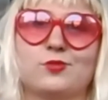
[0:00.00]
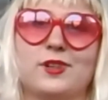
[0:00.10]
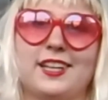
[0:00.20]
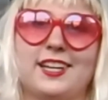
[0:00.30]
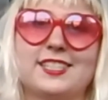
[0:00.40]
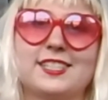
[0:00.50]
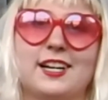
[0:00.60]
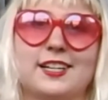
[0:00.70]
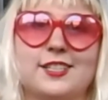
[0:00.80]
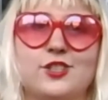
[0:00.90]
relay
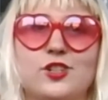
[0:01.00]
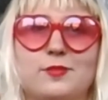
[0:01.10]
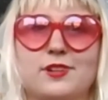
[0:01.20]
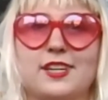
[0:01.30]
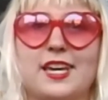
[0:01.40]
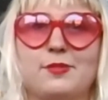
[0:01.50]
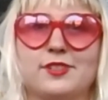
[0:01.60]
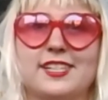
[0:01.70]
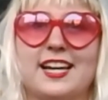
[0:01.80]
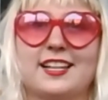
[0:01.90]
sockets, jumper
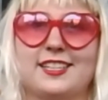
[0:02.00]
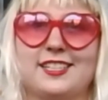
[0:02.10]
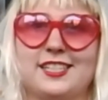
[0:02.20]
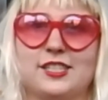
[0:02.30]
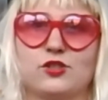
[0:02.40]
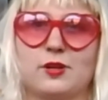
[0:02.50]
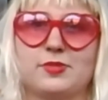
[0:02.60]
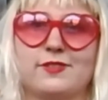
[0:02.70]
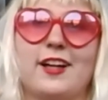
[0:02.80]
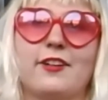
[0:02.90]
cables, LED
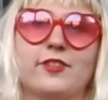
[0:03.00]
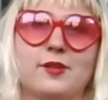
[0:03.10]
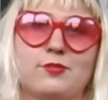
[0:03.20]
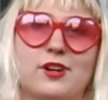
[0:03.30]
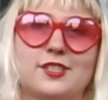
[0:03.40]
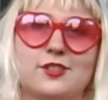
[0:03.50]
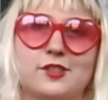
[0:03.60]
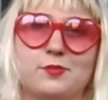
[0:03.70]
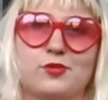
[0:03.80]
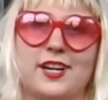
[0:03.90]
strips, valve compressors,
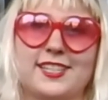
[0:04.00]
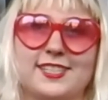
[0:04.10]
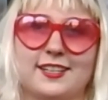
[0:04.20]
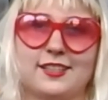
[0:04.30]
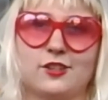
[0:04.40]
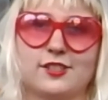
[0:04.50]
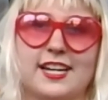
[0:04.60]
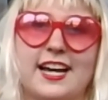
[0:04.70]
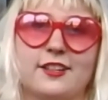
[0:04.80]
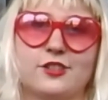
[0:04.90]
brake cylinders,
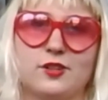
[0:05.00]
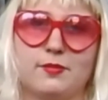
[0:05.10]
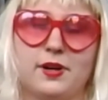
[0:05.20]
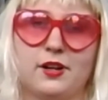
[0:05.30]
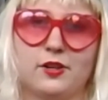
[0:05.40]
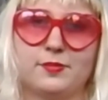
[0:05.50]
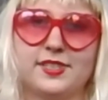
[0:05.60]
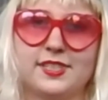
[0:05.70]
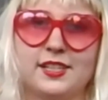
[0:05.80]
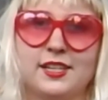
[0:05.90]
halogen bulbs.